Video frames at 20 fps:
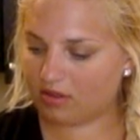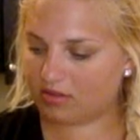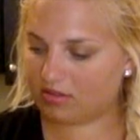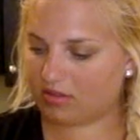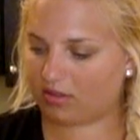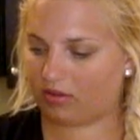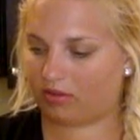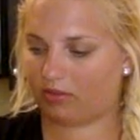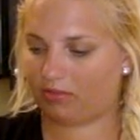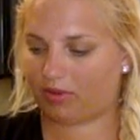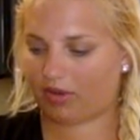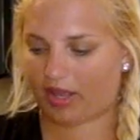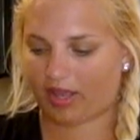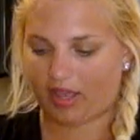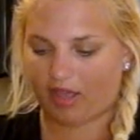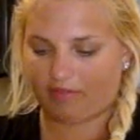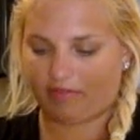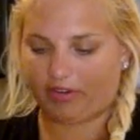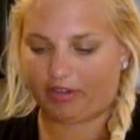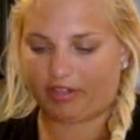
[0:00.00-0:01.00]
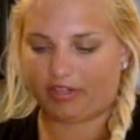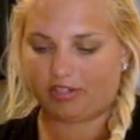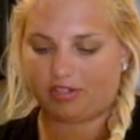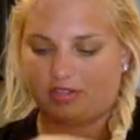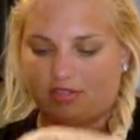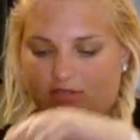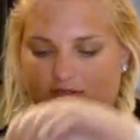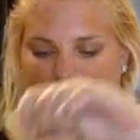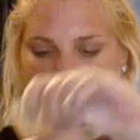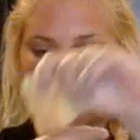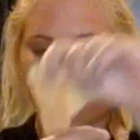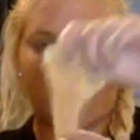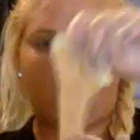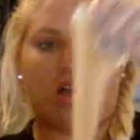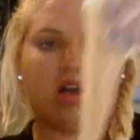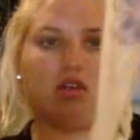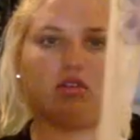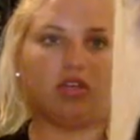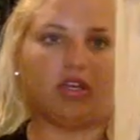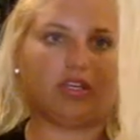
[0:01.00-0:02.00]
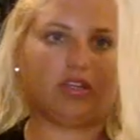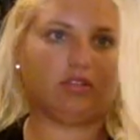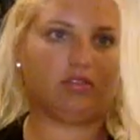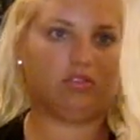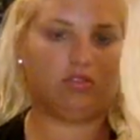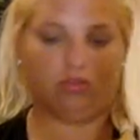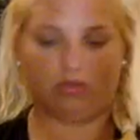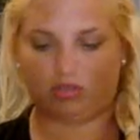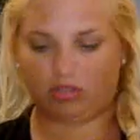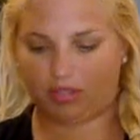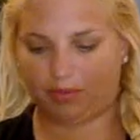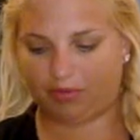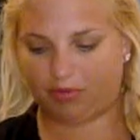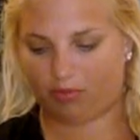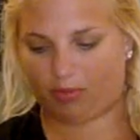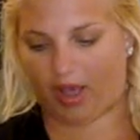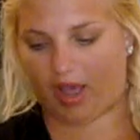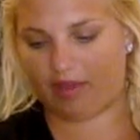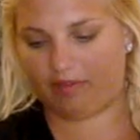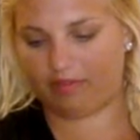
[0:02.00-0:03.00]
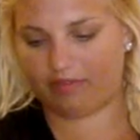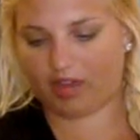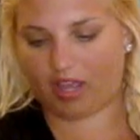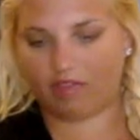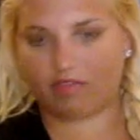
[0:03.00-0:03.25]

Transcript: So what I have here is just a small 2-clipped weft.